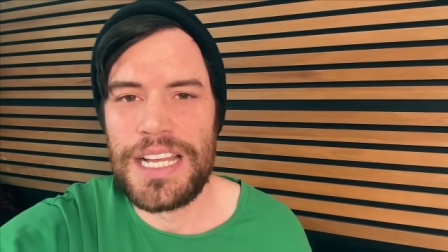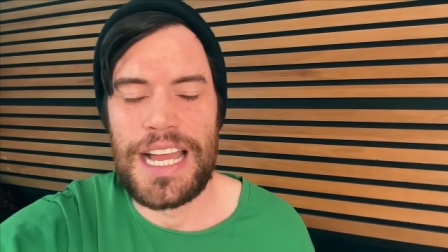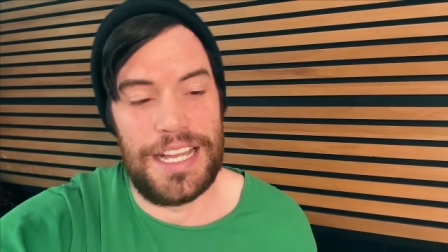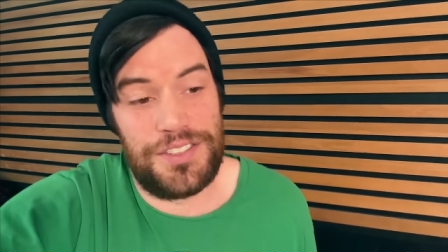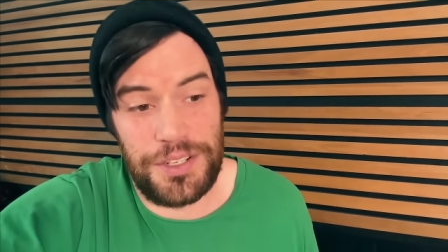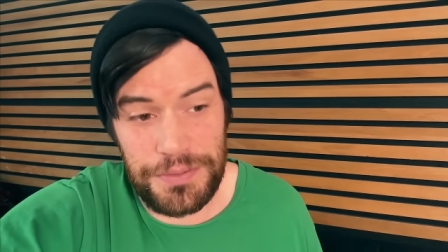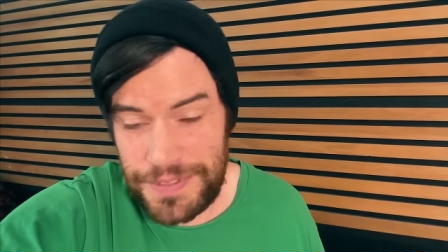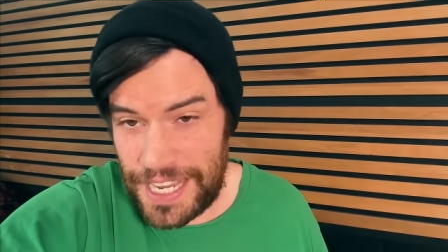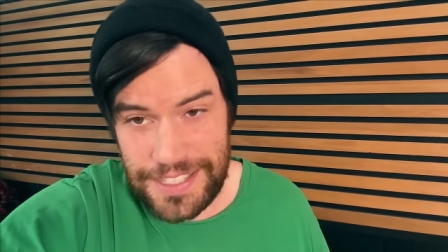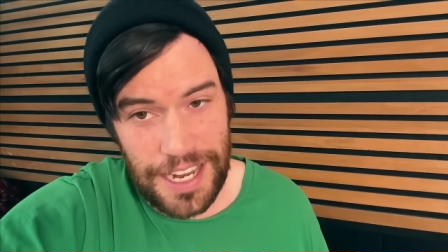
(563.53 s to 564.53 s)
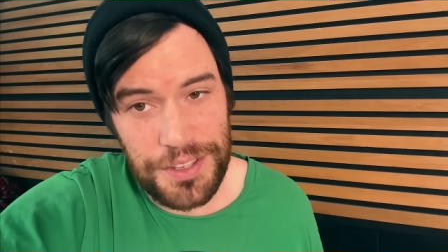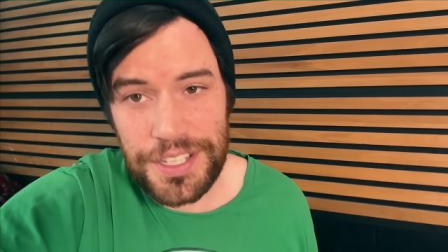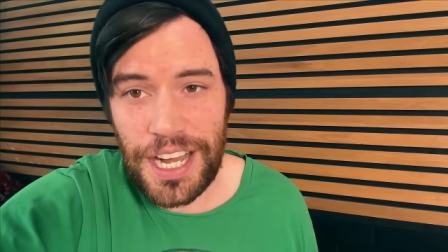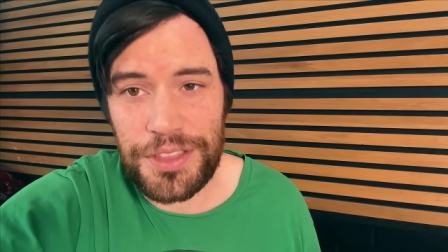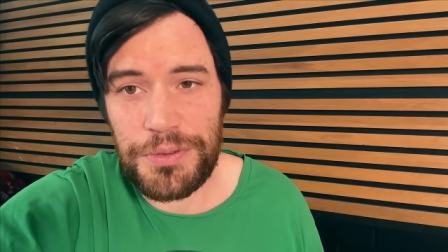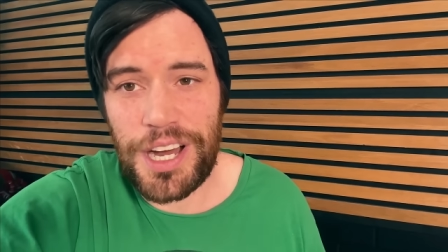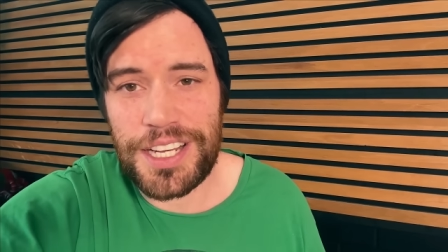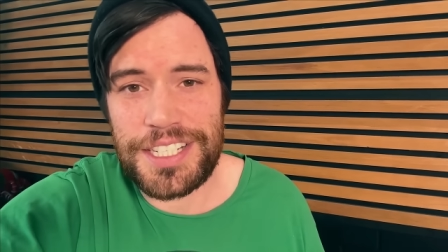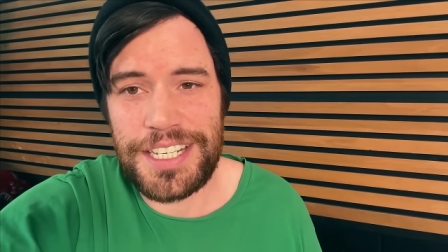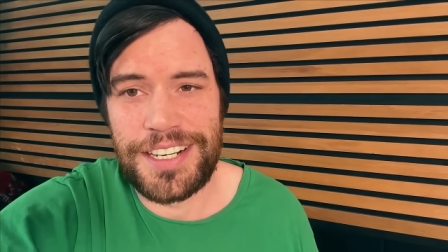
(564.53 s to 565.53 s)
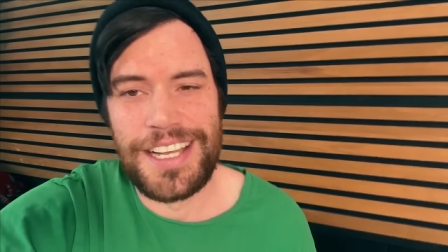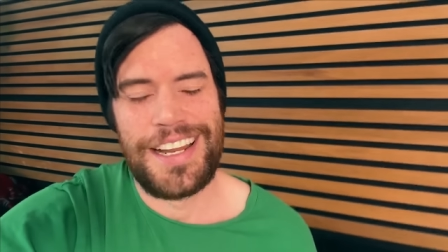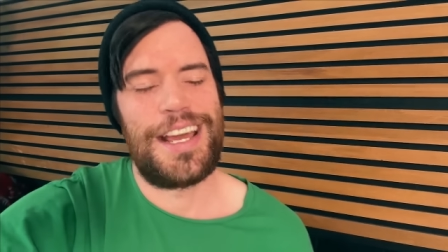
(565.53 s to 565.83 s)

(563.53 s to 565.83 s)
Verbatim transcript: And so that's how you got the Rocketeer.